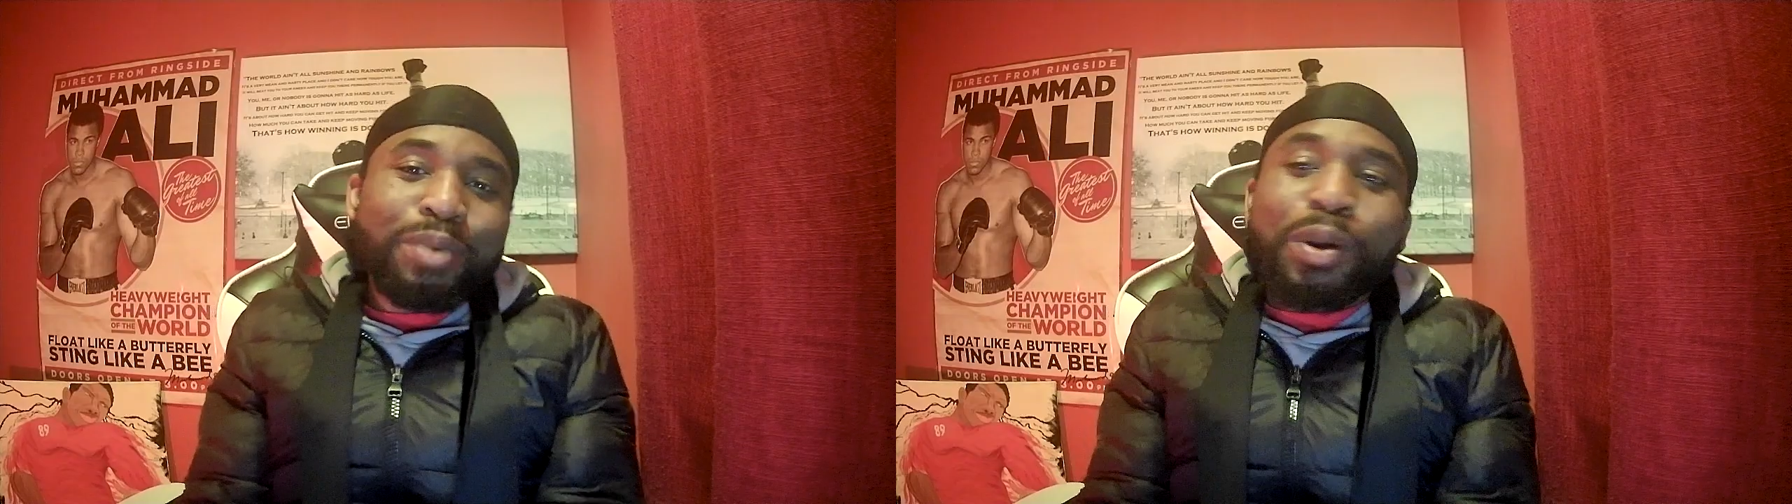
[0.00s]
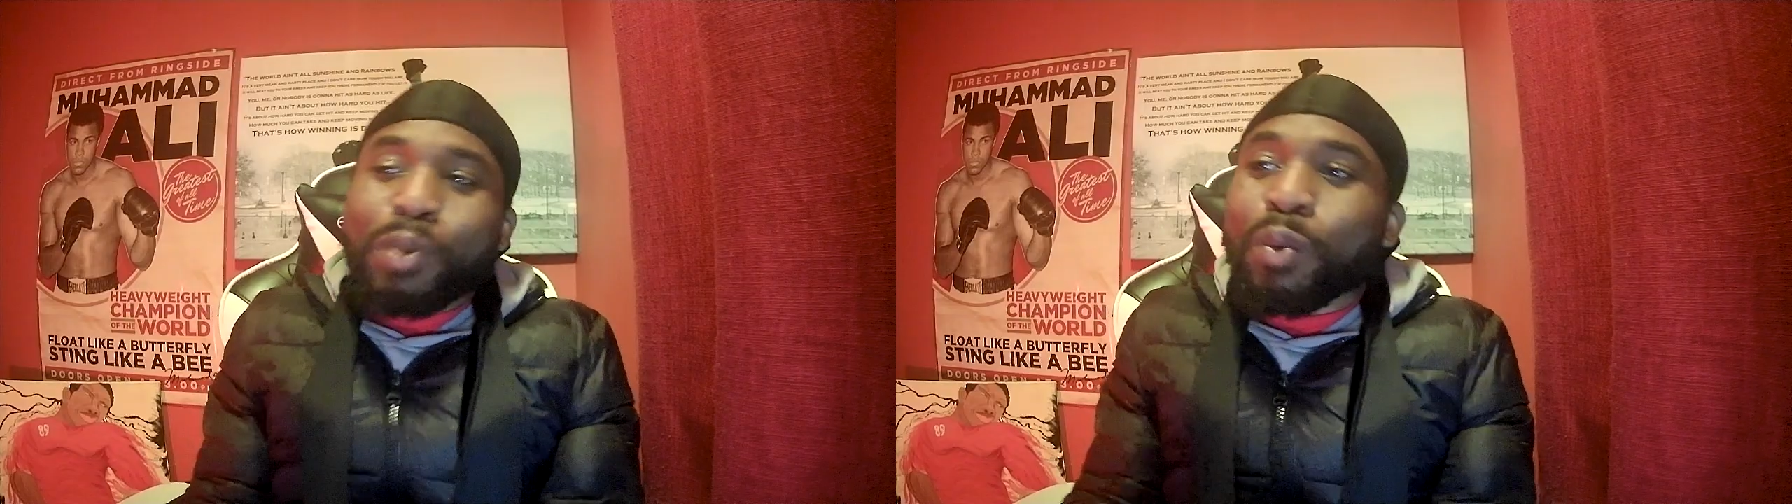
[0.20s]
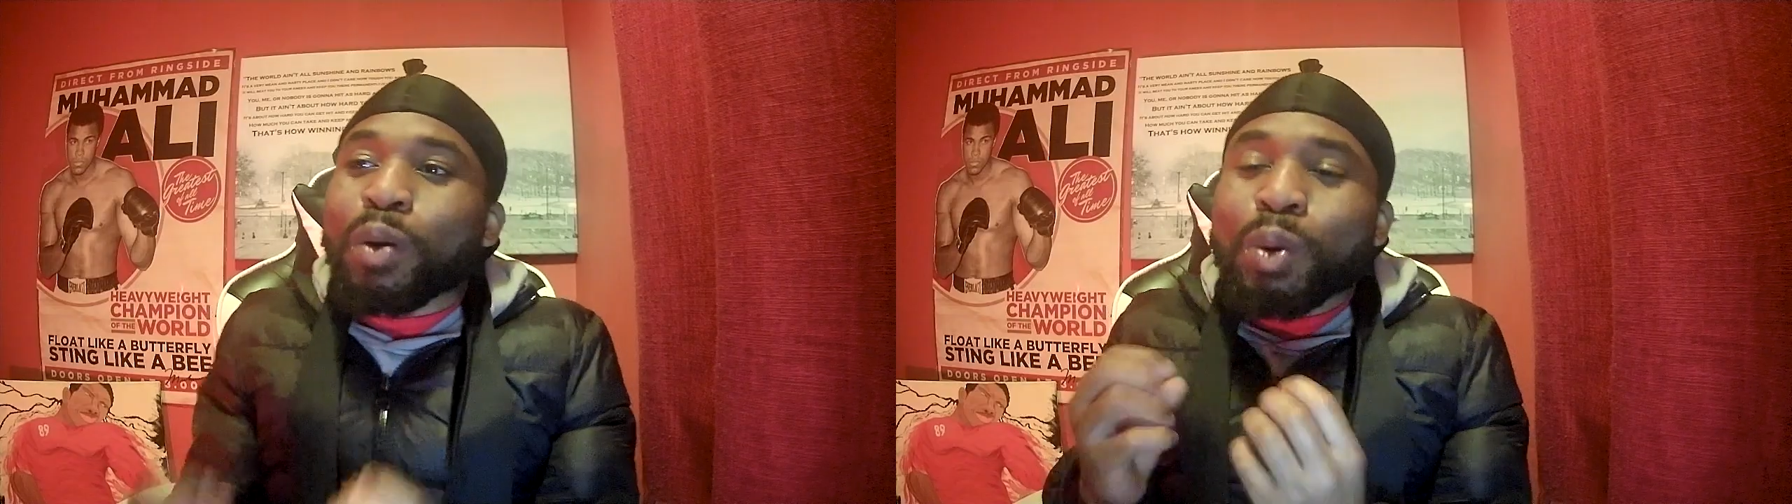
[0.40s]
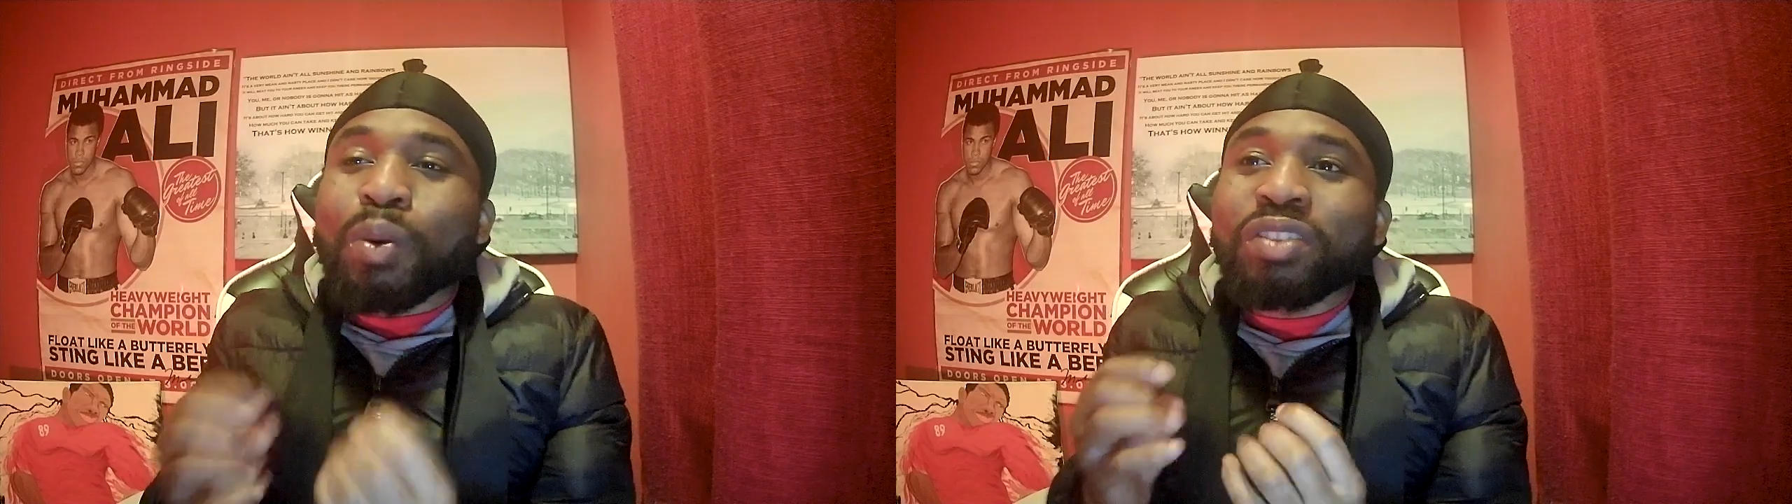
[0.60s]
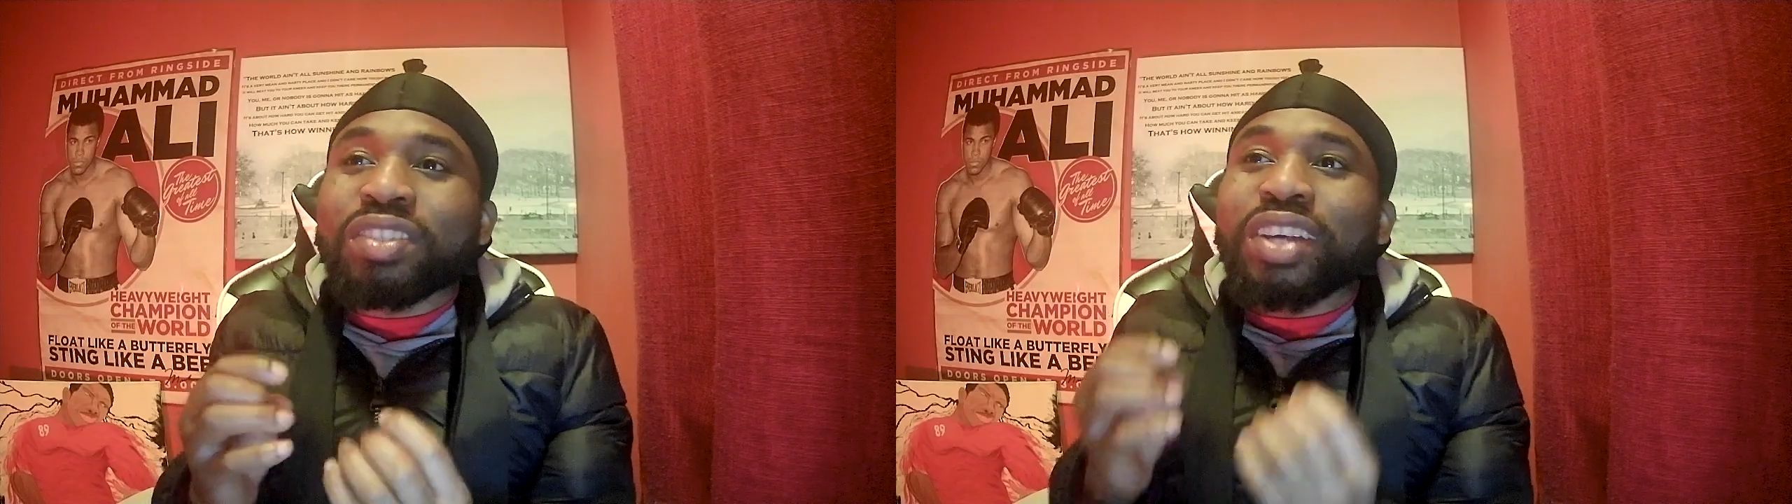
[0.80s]
Well, we
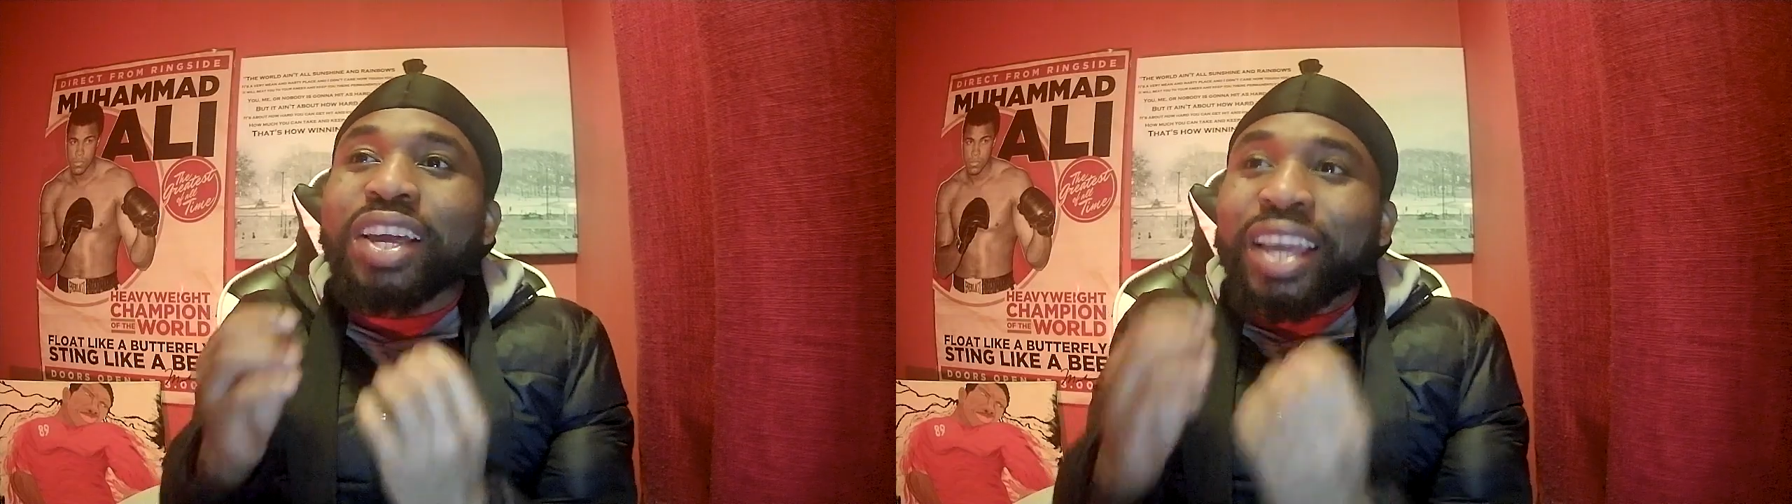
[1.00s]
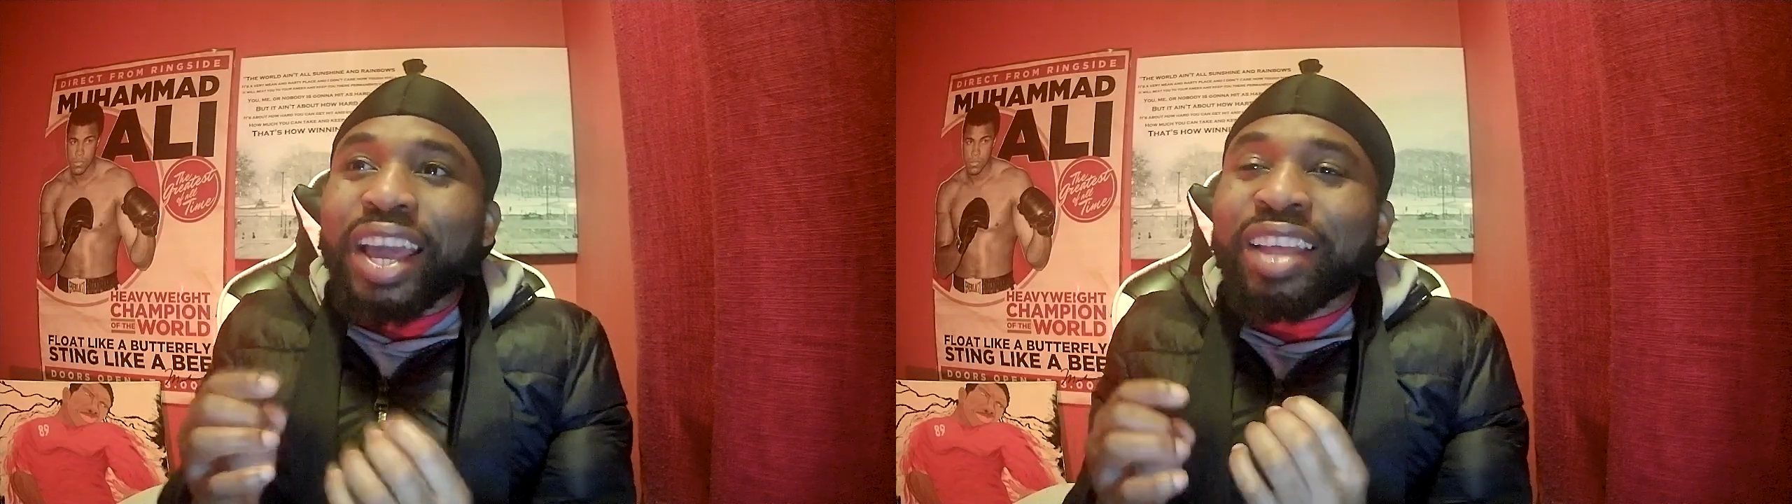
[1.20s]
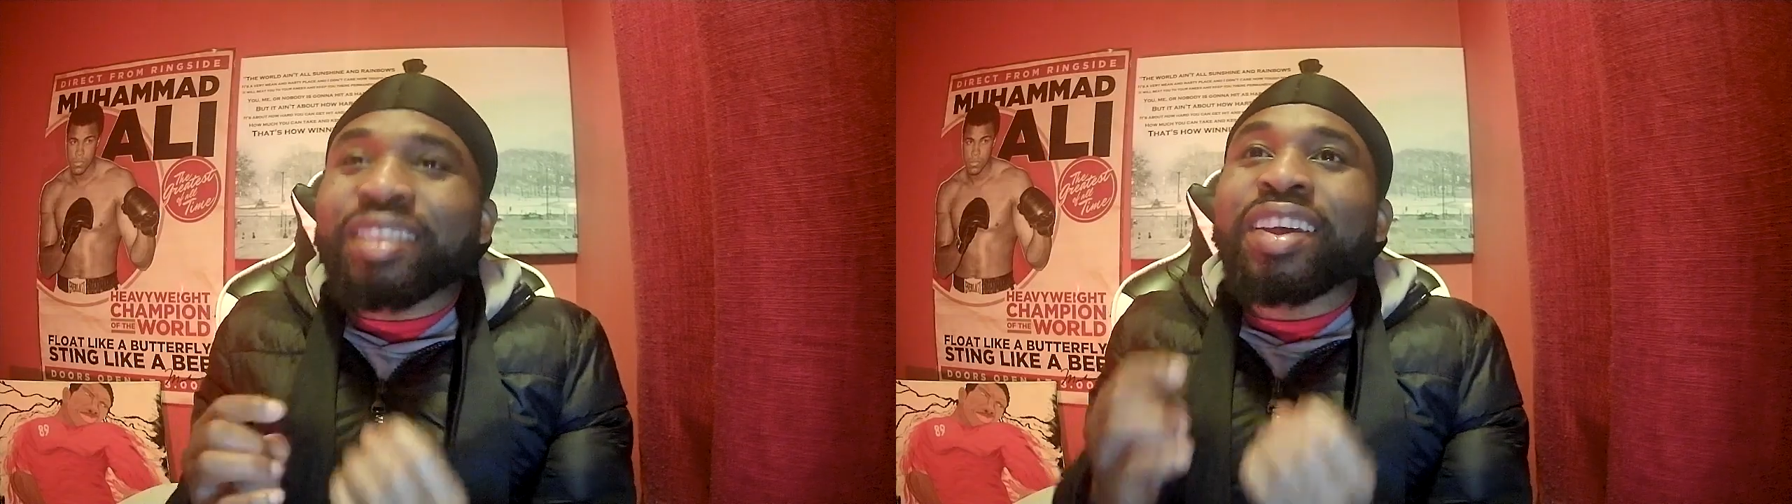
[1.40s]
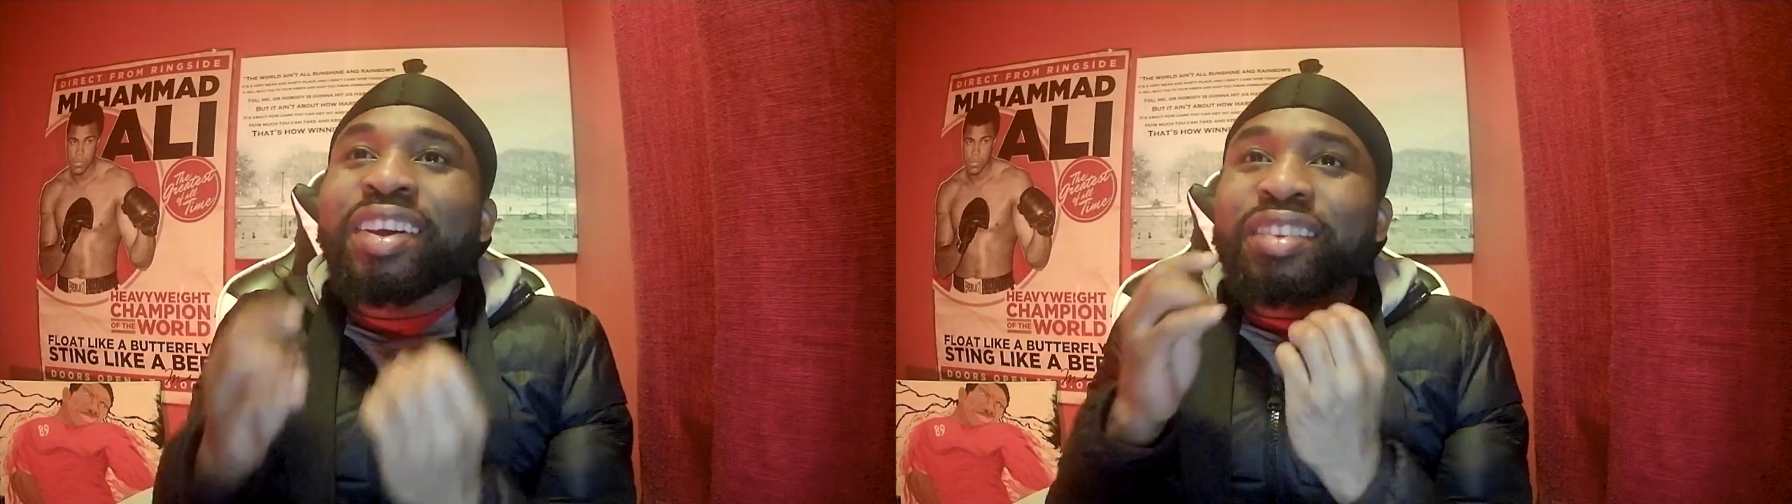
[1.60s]
once again